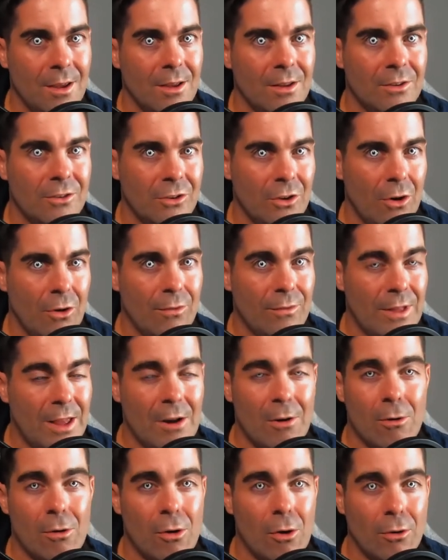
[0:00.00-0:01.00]
So if they
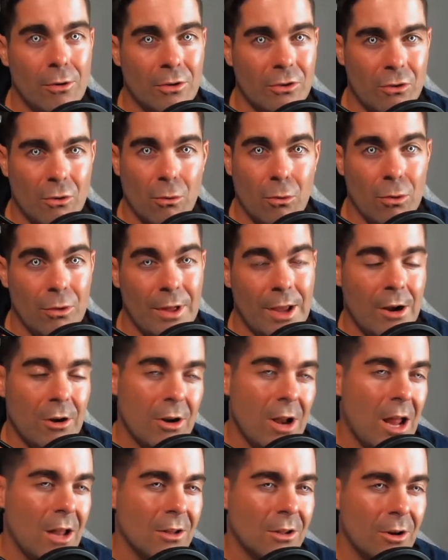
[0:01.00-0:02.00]
don't go to school, they are
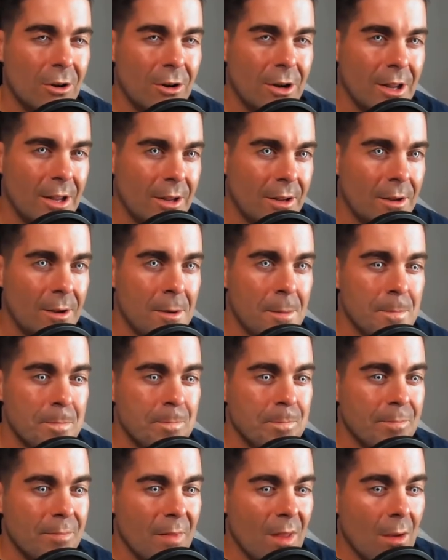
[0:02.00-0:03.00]
not learning,
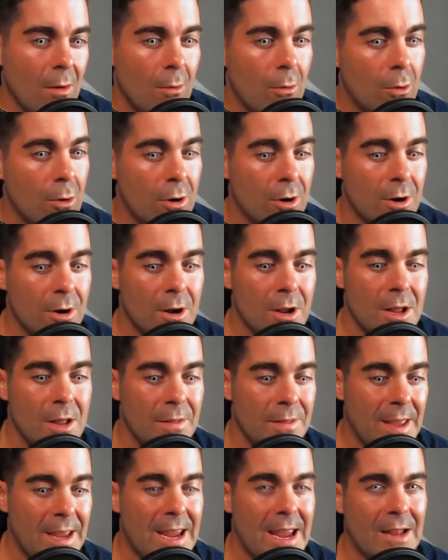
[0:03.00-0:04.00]
or
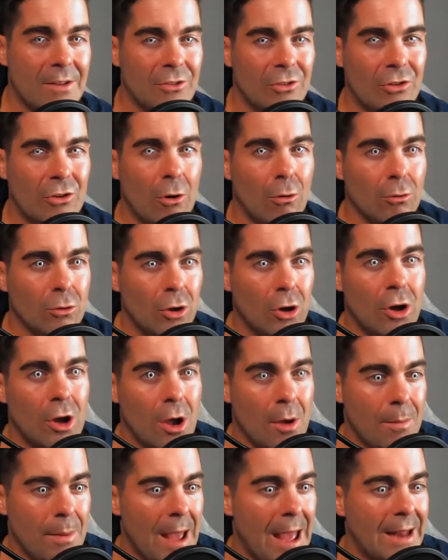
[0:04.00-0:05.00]
they can't just go look
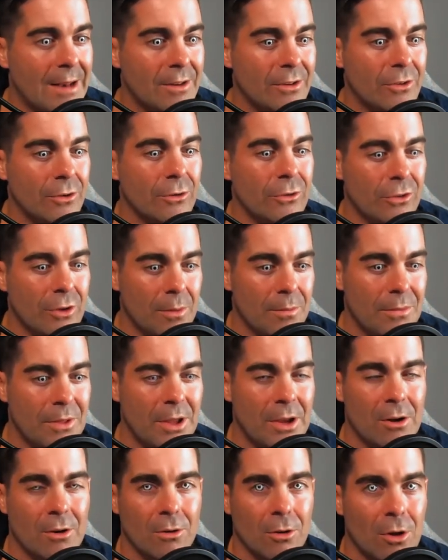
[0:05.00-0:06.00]
up how to do
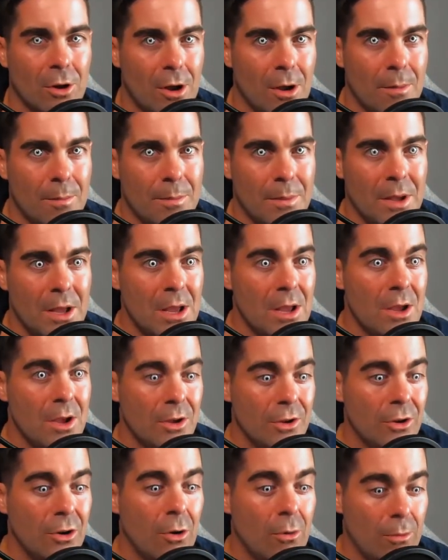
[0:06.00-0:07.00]
something or look up
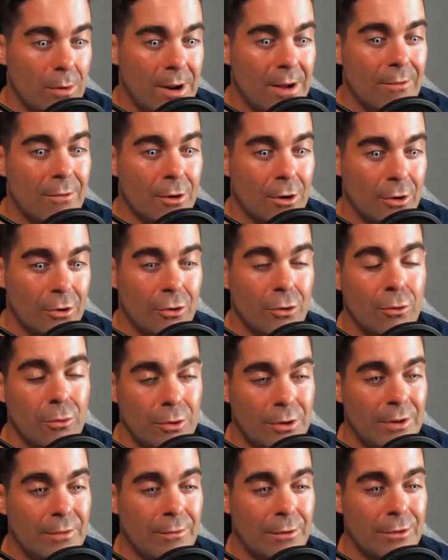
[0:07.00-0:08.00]
whatever, or do a
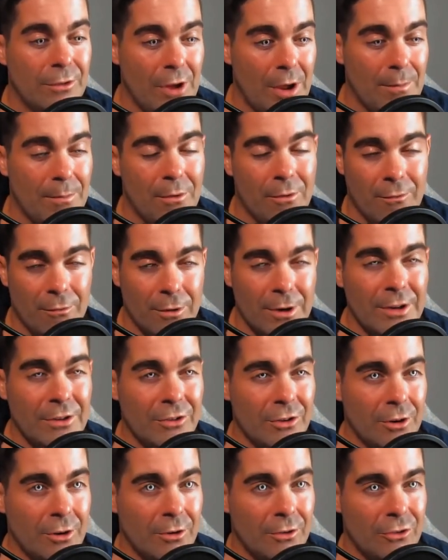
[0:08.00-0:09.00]
different type of
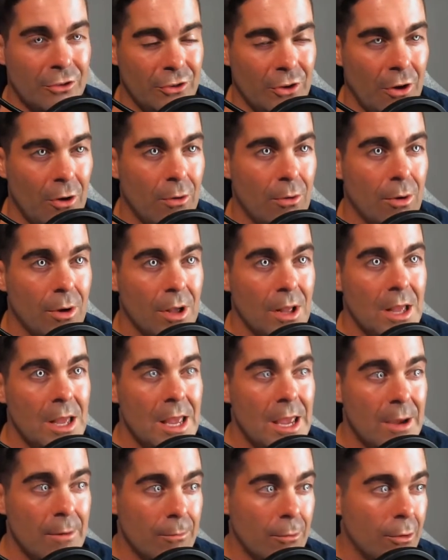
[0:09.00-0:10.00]
research. So
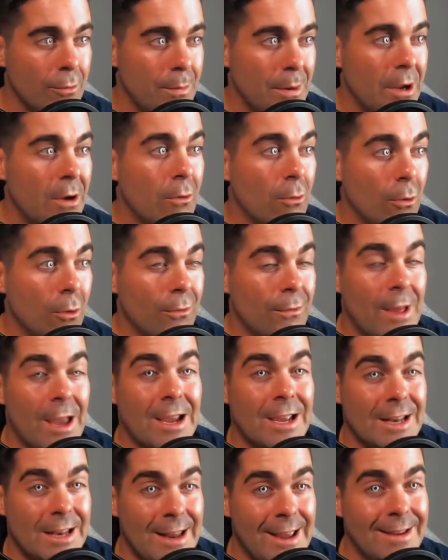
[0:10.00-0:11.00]
it would be cool if that
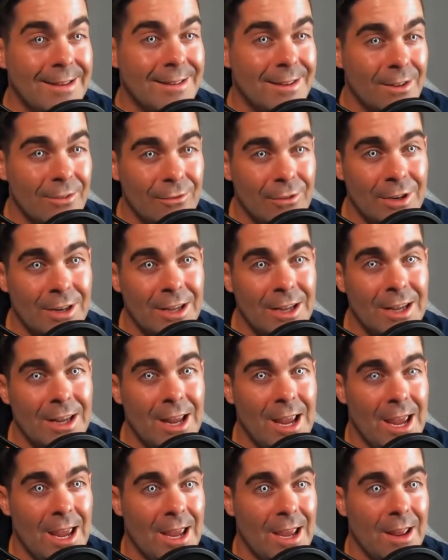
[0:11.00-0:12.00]

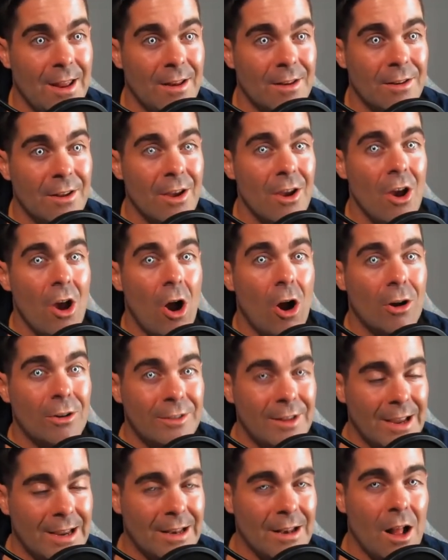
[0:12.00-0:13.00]
connectivity and our
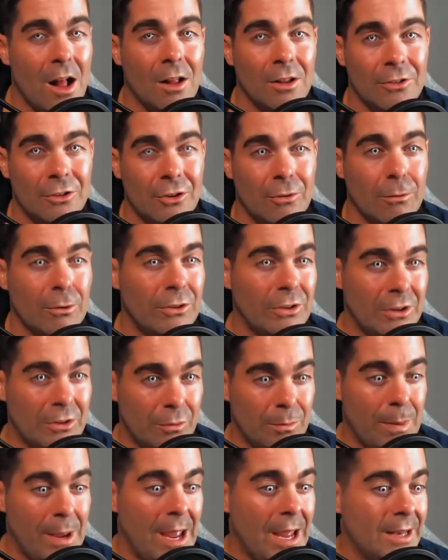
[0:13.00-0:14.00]
technology was
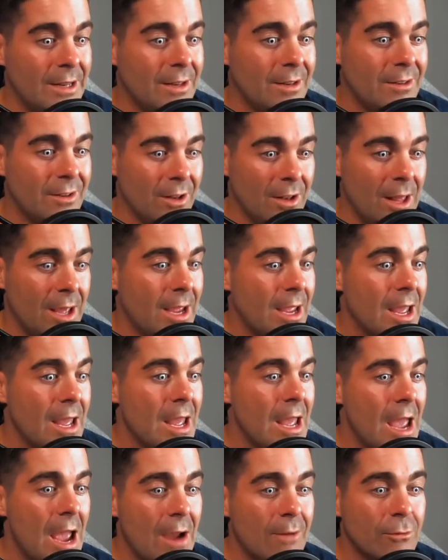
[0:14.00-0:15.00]
expanded to like
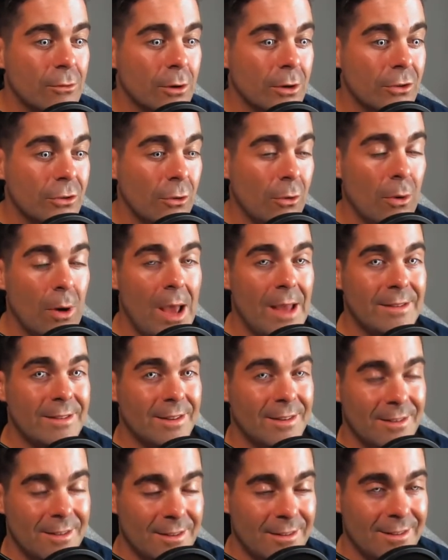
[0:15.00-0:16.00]
everyone. So as
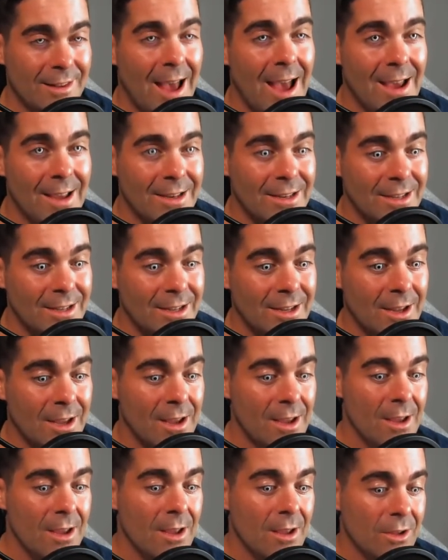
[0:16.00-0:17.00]
a society,
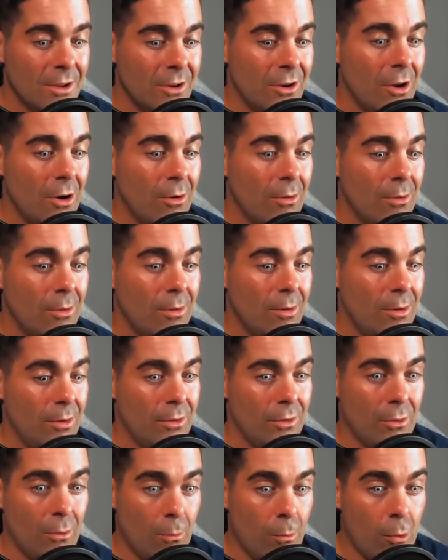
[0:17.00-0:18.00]
the
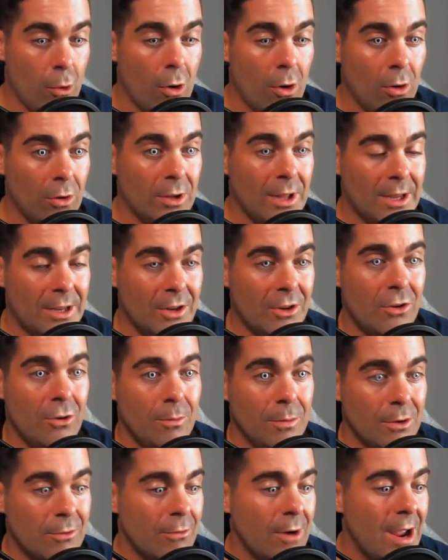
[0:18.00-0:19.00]
world, like a
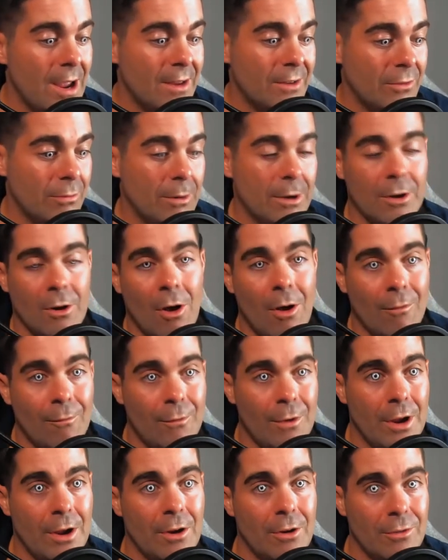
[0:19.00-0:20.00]
human race, we could all
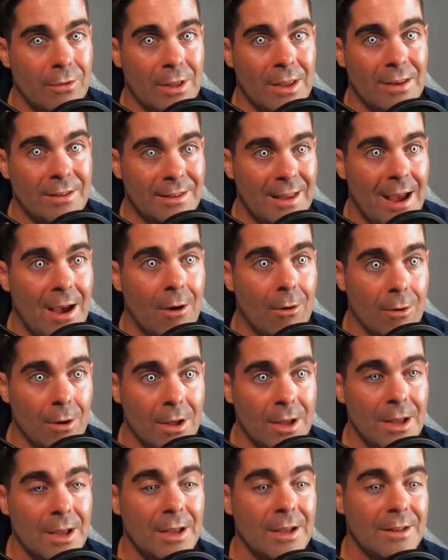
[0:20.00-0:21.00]
figure things out
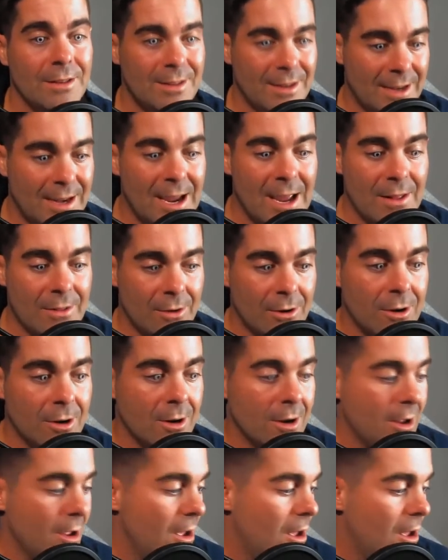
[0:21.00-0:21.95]
together.